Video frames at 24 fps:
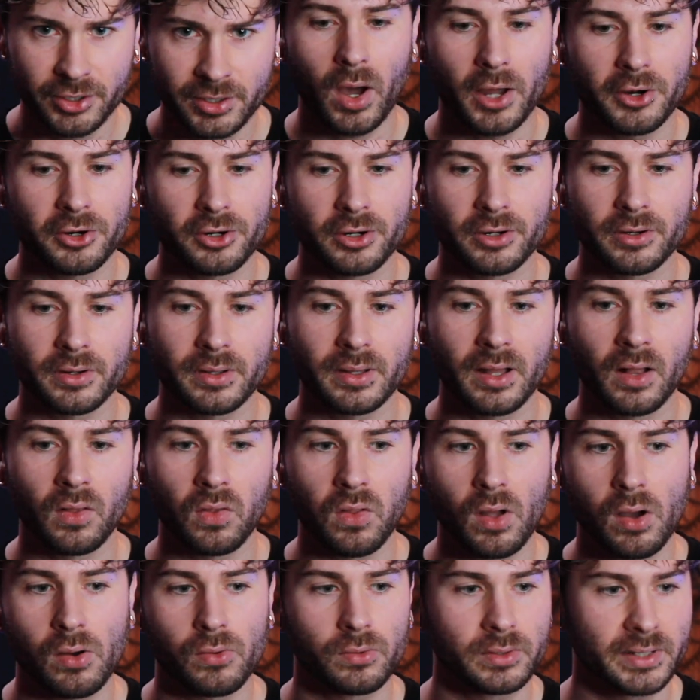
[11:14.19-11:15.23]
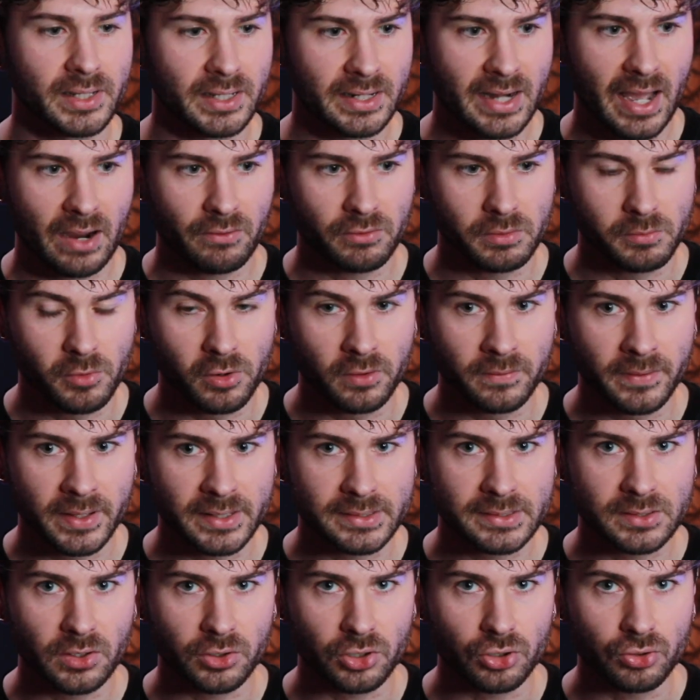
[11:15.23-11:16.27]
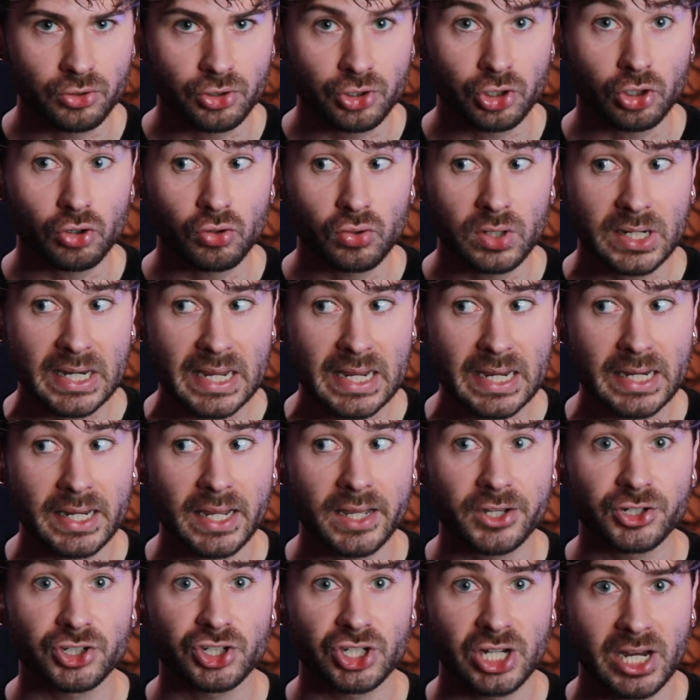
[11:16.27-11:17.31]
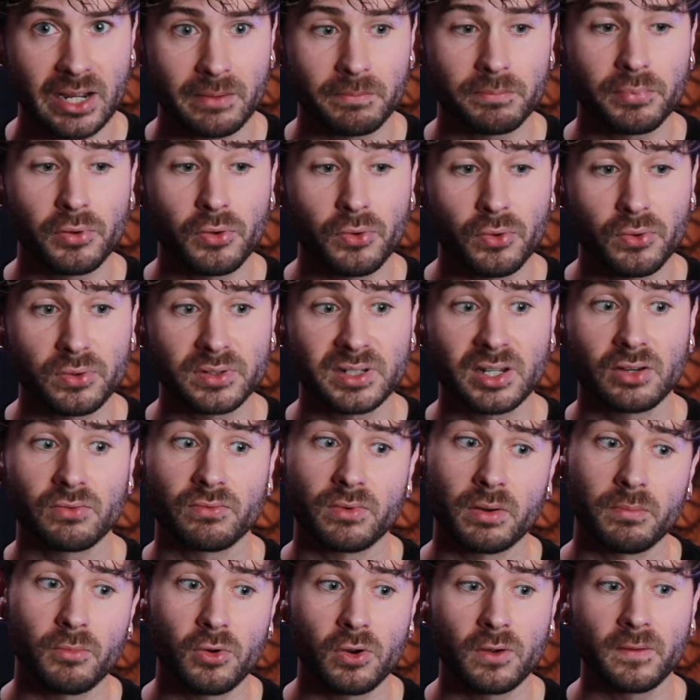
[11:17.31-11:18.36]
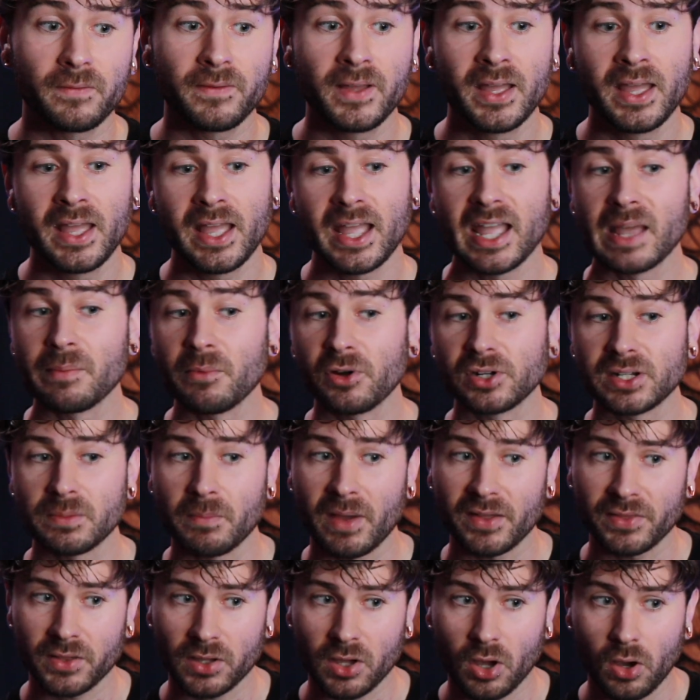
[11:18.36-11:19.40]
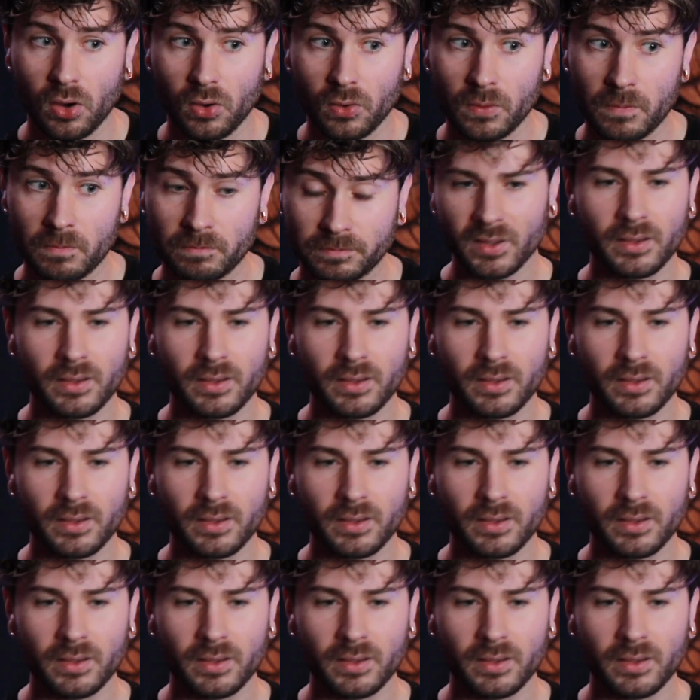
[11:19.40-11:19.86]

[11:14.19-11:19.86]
Water alone cannot remove it, so you do need a shampoo to remove amodimethicone.